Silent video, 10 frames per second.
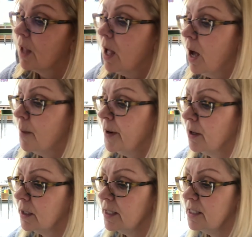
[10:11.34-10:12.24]

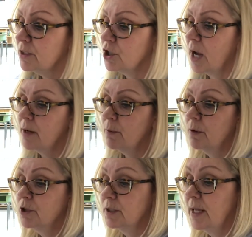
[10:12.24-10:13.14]
Apparently, these giant
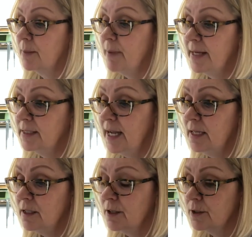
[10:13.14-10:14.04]
roaches had
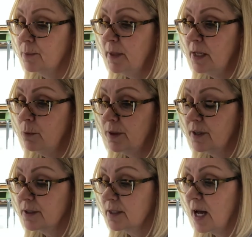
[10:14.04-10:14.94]
maintained their speed with
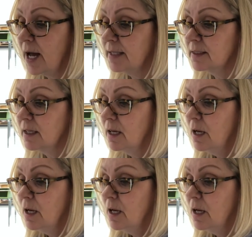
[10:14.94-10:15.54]
their size.